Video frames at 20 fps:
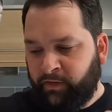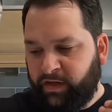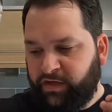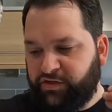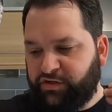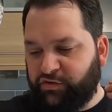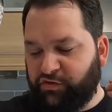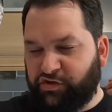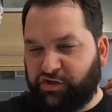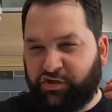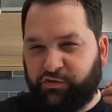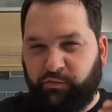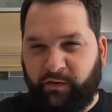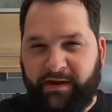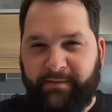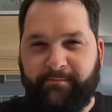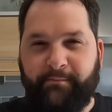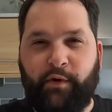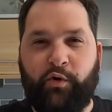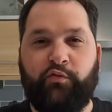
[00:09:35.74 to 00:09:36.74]
It's got
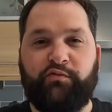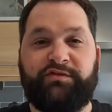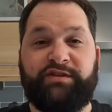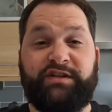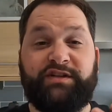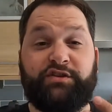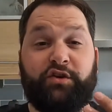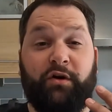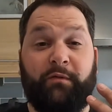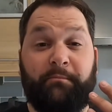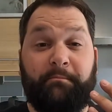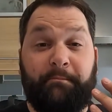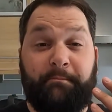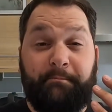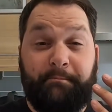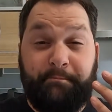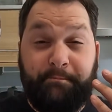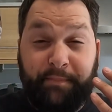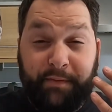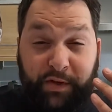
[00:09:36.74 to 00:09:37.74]
sweet malts. It's got
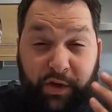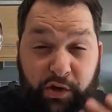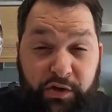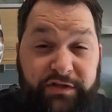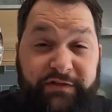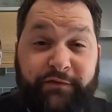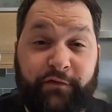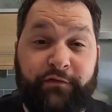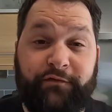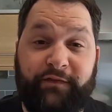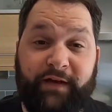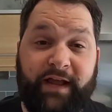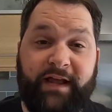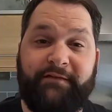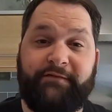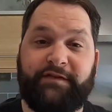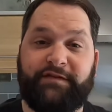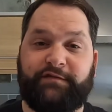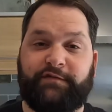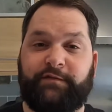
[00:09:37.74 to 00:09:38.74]
beautiful
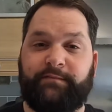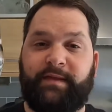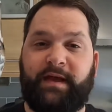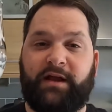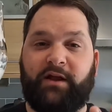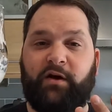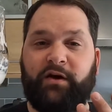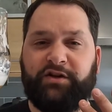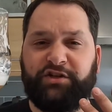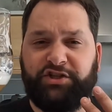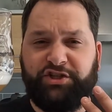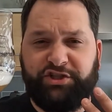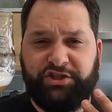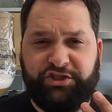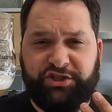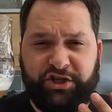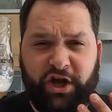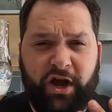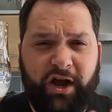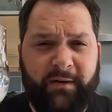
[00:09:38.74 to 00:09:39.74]
flavours from that kind of
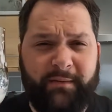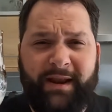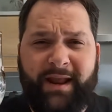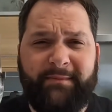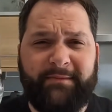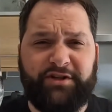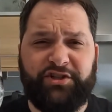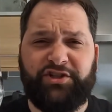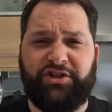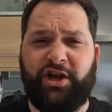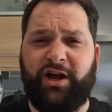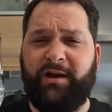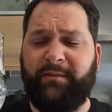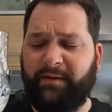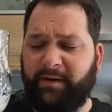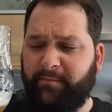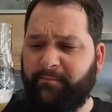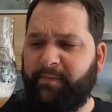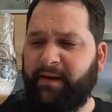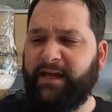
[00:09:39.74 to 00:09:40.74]
lemon
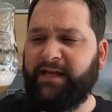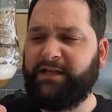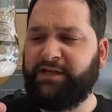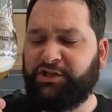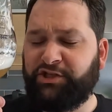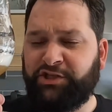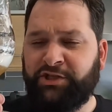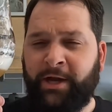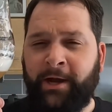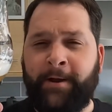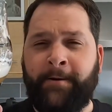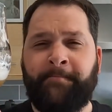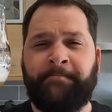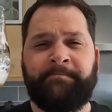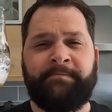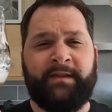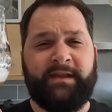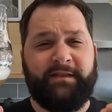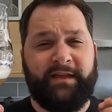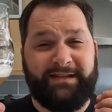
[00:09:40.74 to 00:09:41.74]
sherbet and peach.
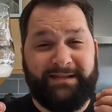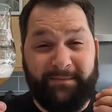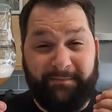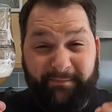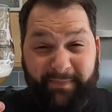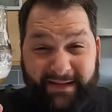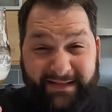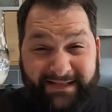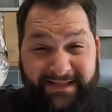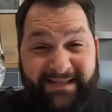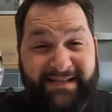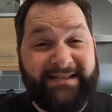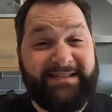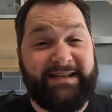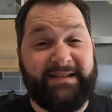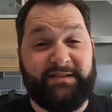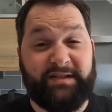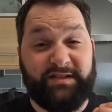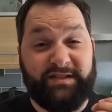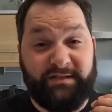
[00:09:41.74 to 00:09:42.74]
There's a bitterness,
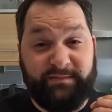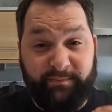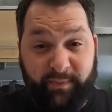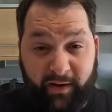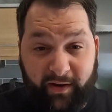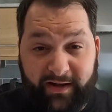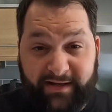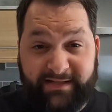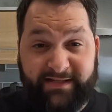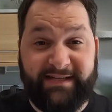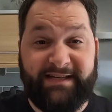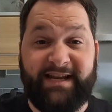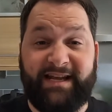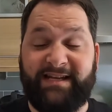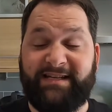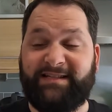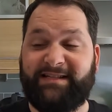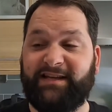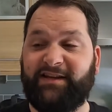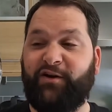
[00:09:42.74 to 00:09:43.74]
there's a
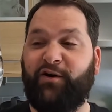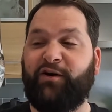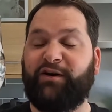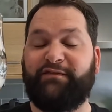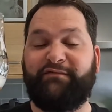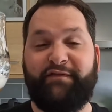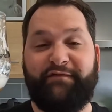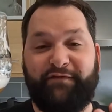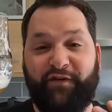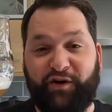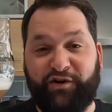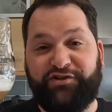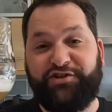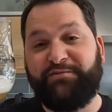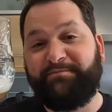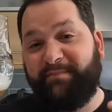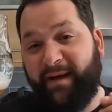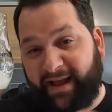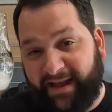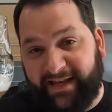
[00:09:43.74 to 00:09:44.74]
spiciness that kind of invites
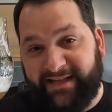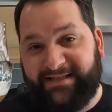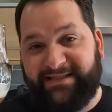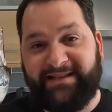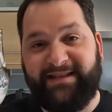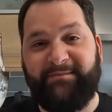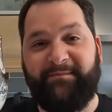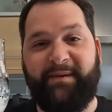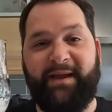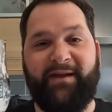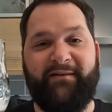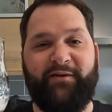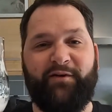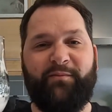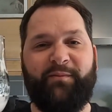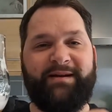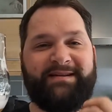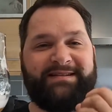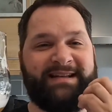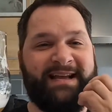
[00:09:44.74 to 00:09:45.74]
you back into the beer. It
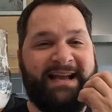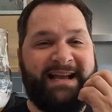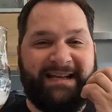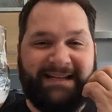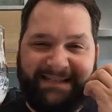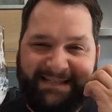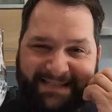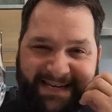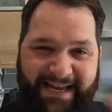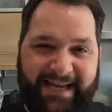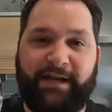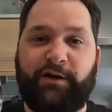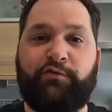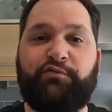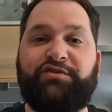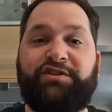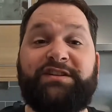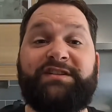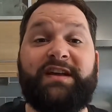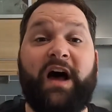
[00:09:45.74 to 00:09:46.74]
almost
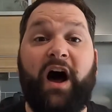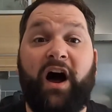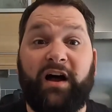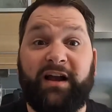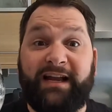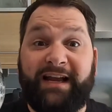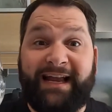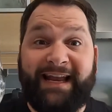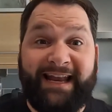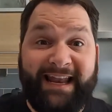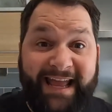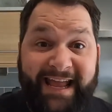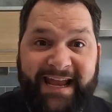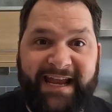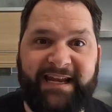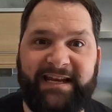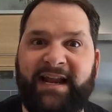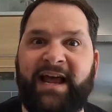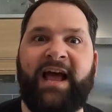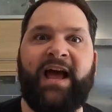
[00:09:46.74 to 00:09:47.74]
tingles your tongue
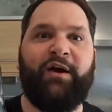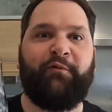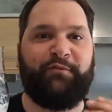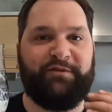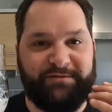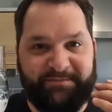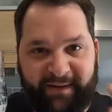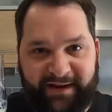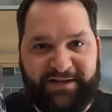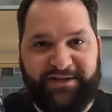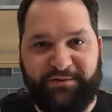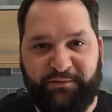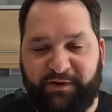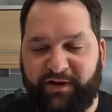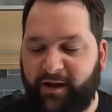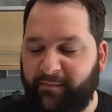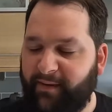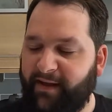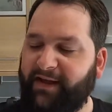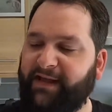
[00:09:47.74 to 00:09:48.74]
clean, which makes you
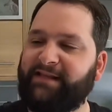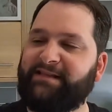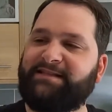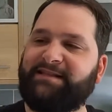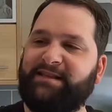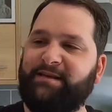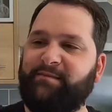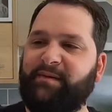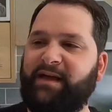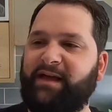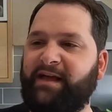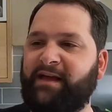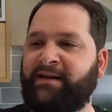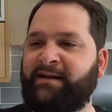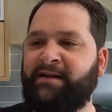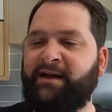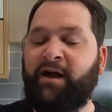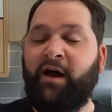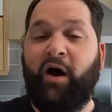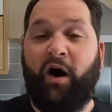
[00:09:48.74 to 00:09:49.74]
want to go back into the beer.
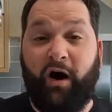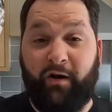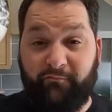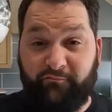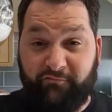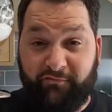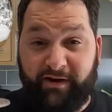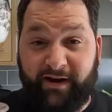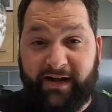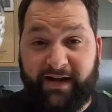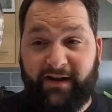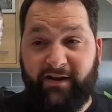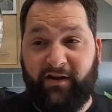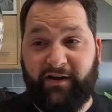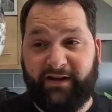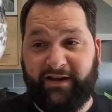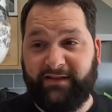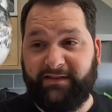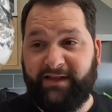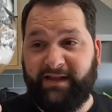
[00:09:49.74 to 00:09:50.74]
I'm really
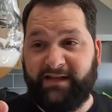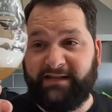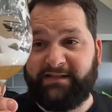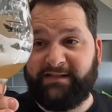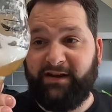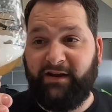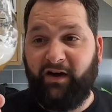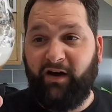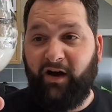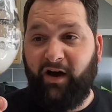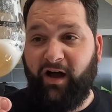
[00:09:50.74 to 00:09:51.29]
liking this.